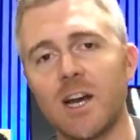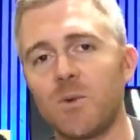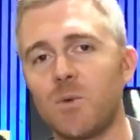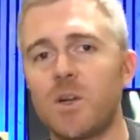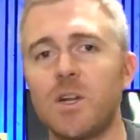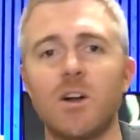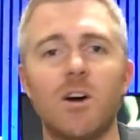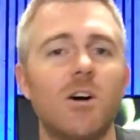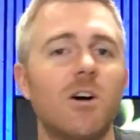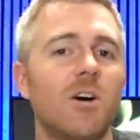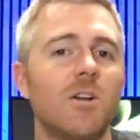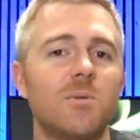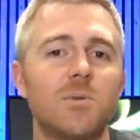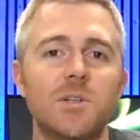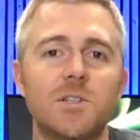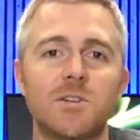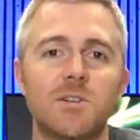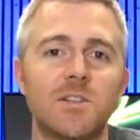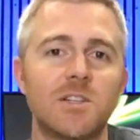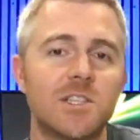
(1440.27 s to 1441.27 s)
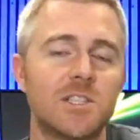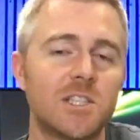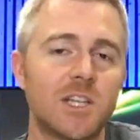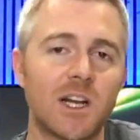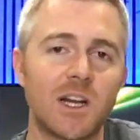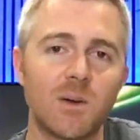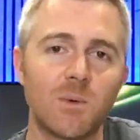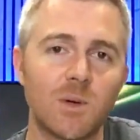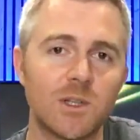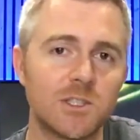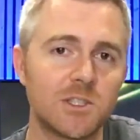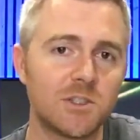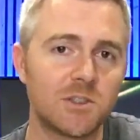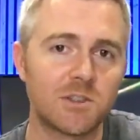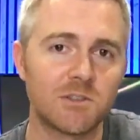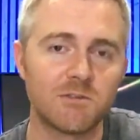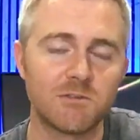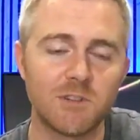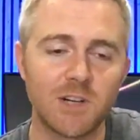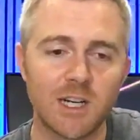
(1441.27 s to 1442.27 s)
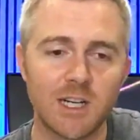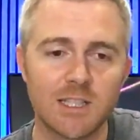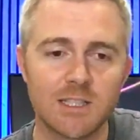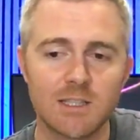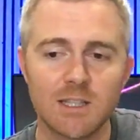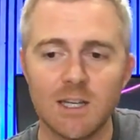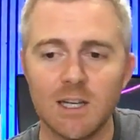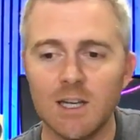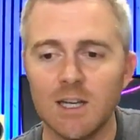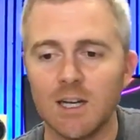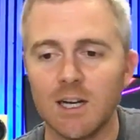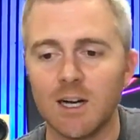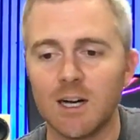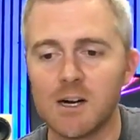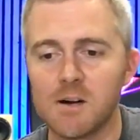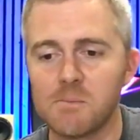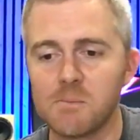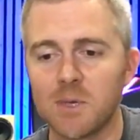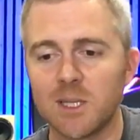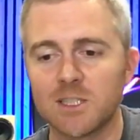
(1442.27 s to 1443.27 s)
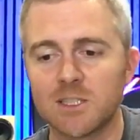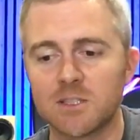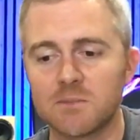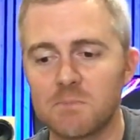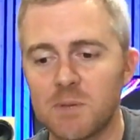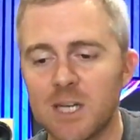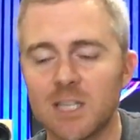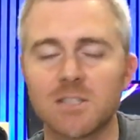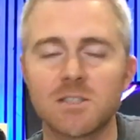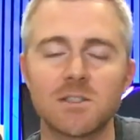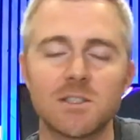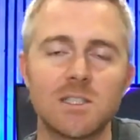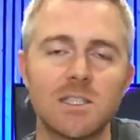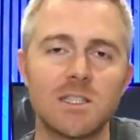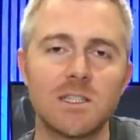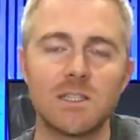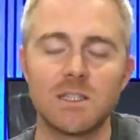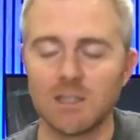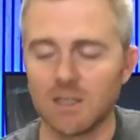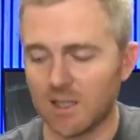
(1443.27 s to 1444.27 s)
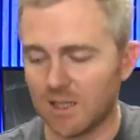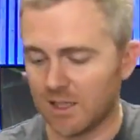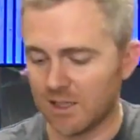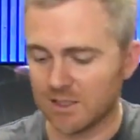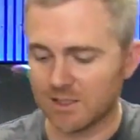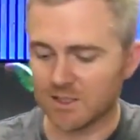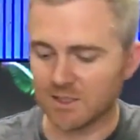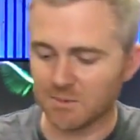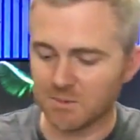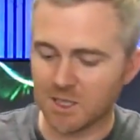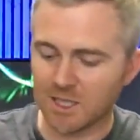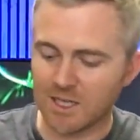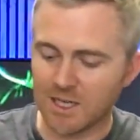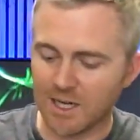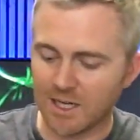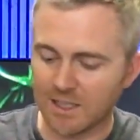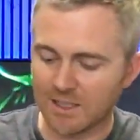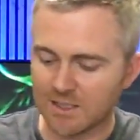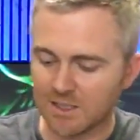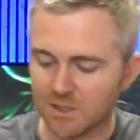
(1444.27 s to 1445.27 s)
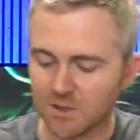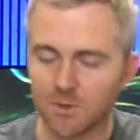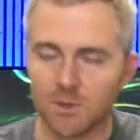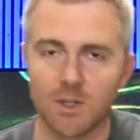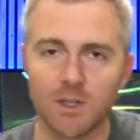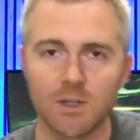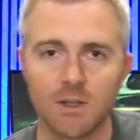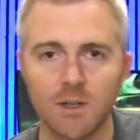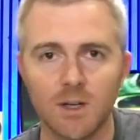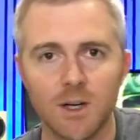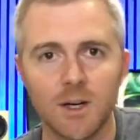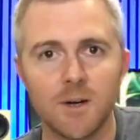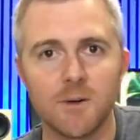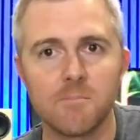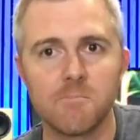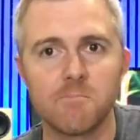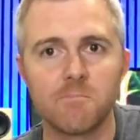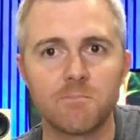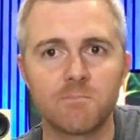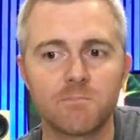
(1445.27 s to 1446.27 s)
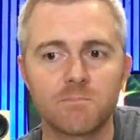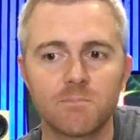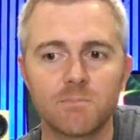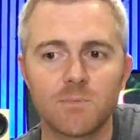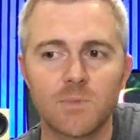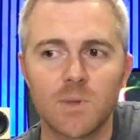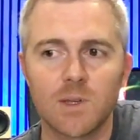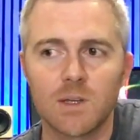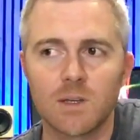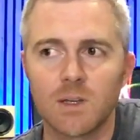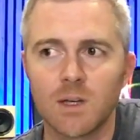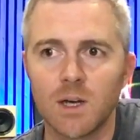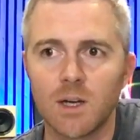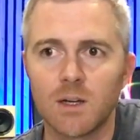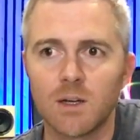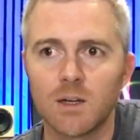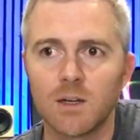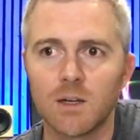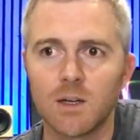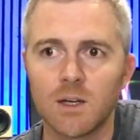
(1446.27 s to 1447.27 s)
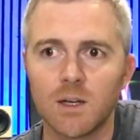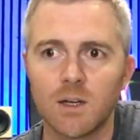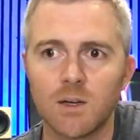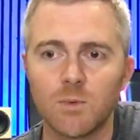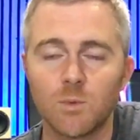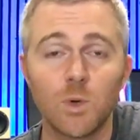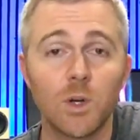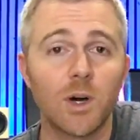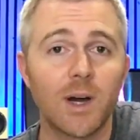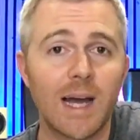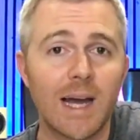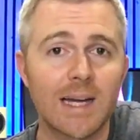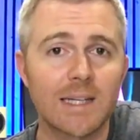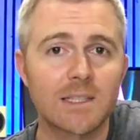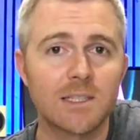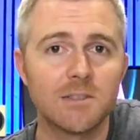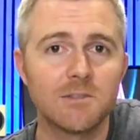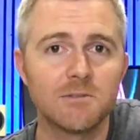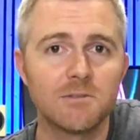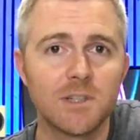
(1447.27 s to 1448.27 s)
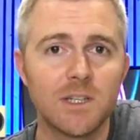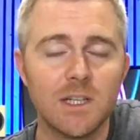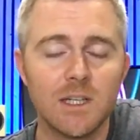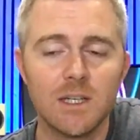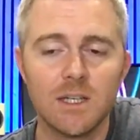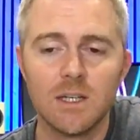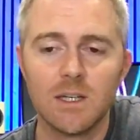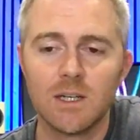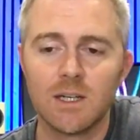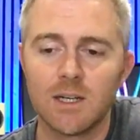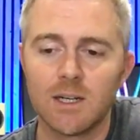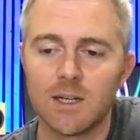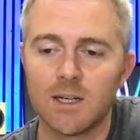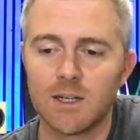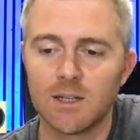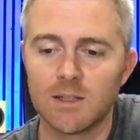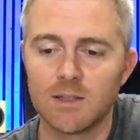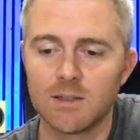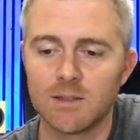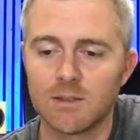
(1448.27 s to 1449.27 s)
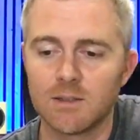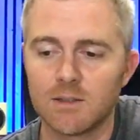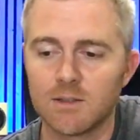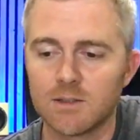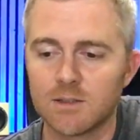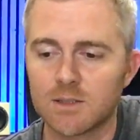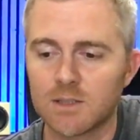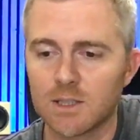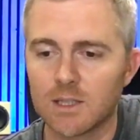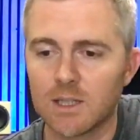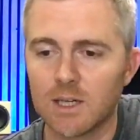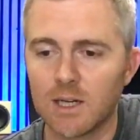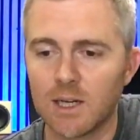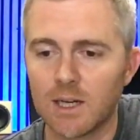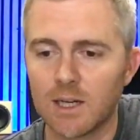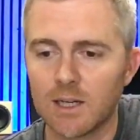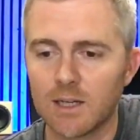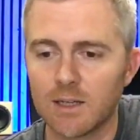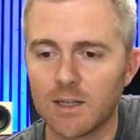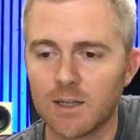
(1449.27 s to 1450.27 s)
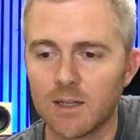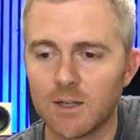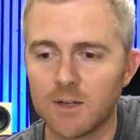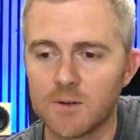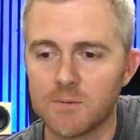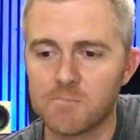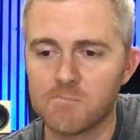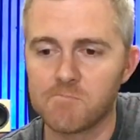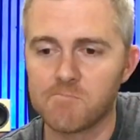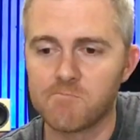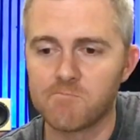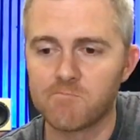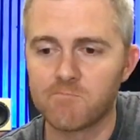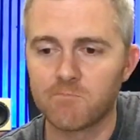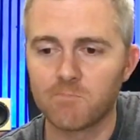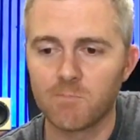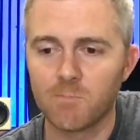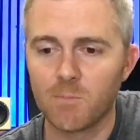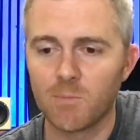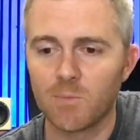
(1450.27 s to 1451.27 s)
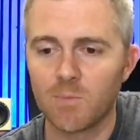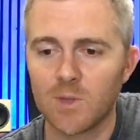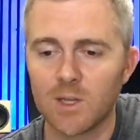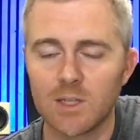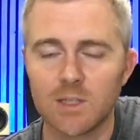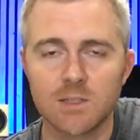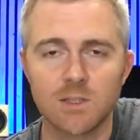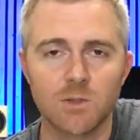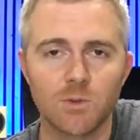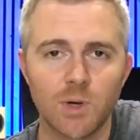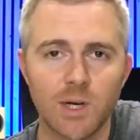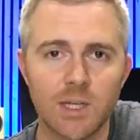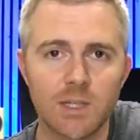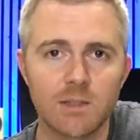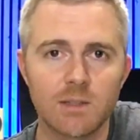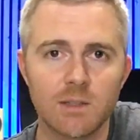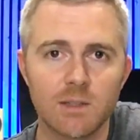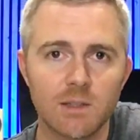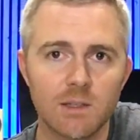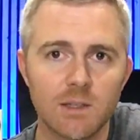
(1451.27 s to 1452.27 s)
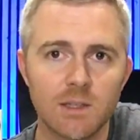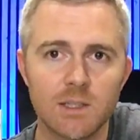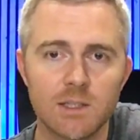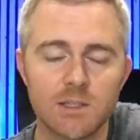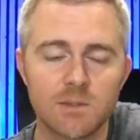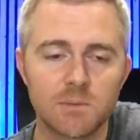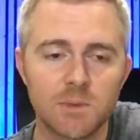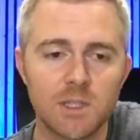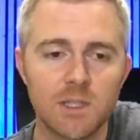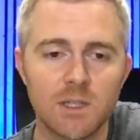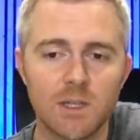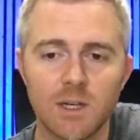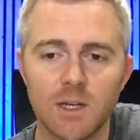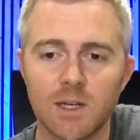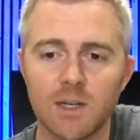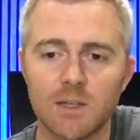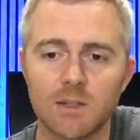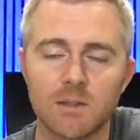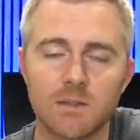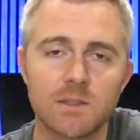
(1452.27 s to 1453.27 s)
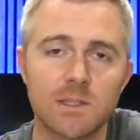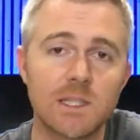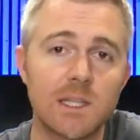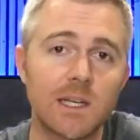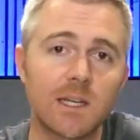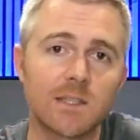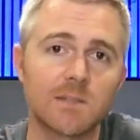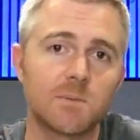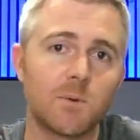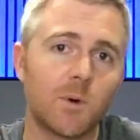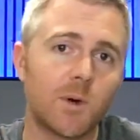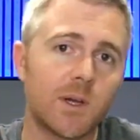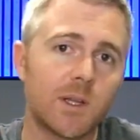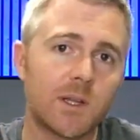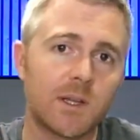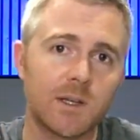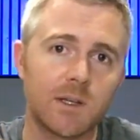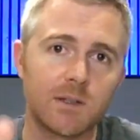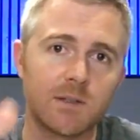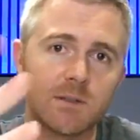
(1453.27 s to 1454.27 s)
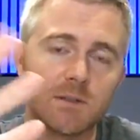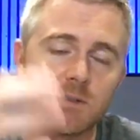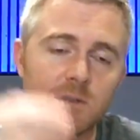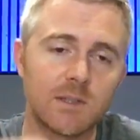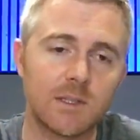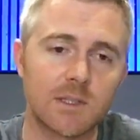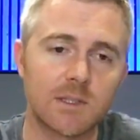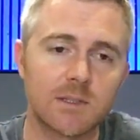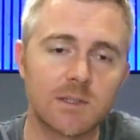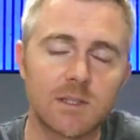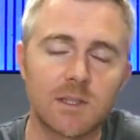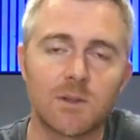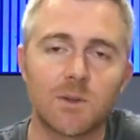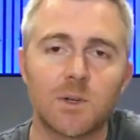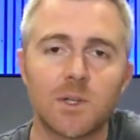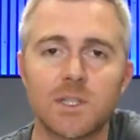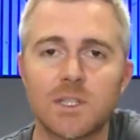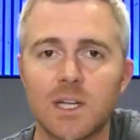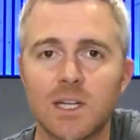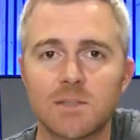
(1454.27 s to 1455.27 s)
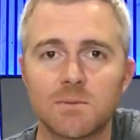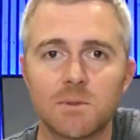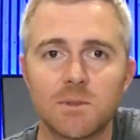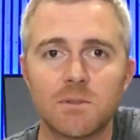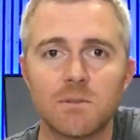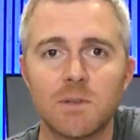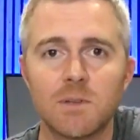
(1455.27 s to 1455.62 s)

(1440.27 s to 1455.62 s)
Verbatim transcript: read all the Return of the Jedi ones you can find. Um, especially uh, some of the guys who are um, kind of uh, real active. Uh, there's a guy um, that does a great E S B. Uh, T H X Boy, the, the Sith Lord Detachment